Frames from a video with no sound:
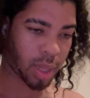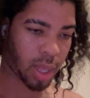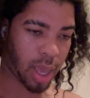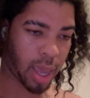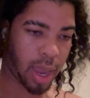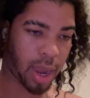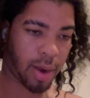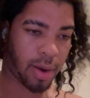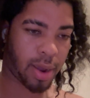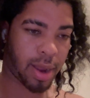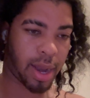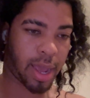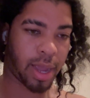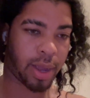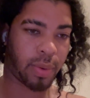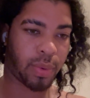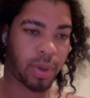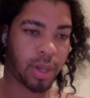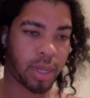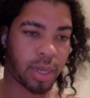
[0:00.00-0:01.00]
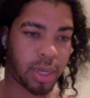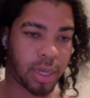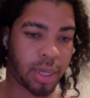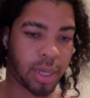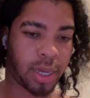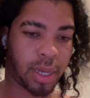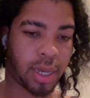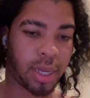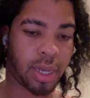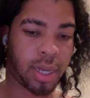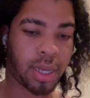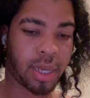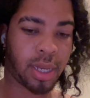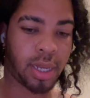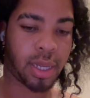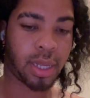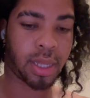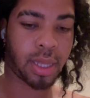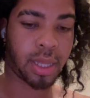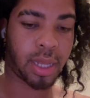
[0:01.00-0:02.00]
here in Anguilla
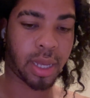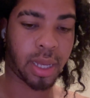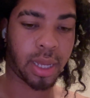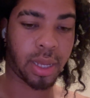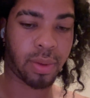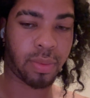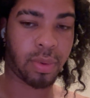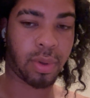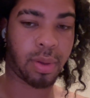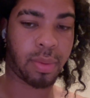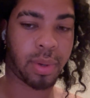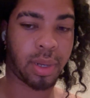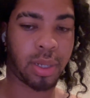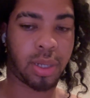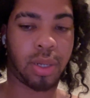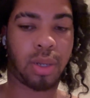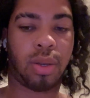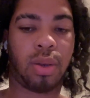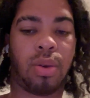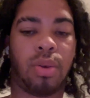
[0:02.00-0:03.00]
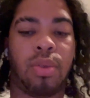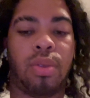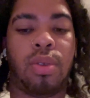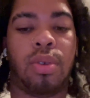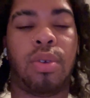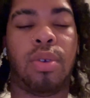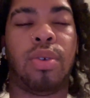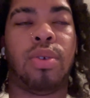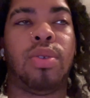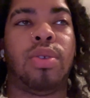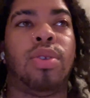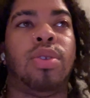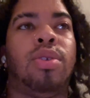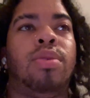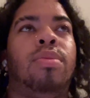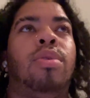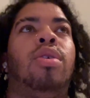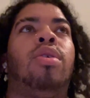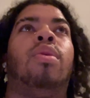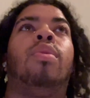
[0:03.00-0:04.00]
that we're about to go through
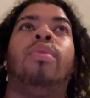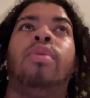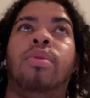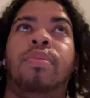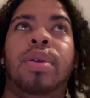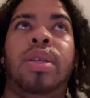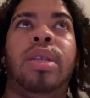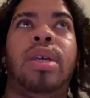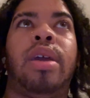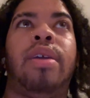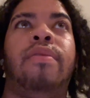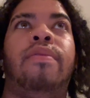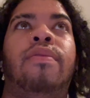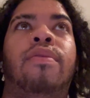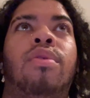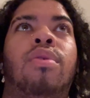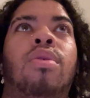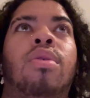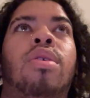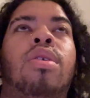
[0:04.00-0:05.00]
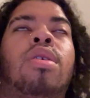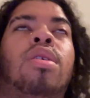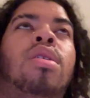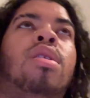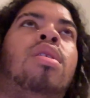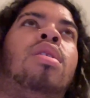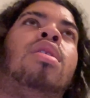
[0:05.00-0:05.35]
tomorrow. Will be day 4.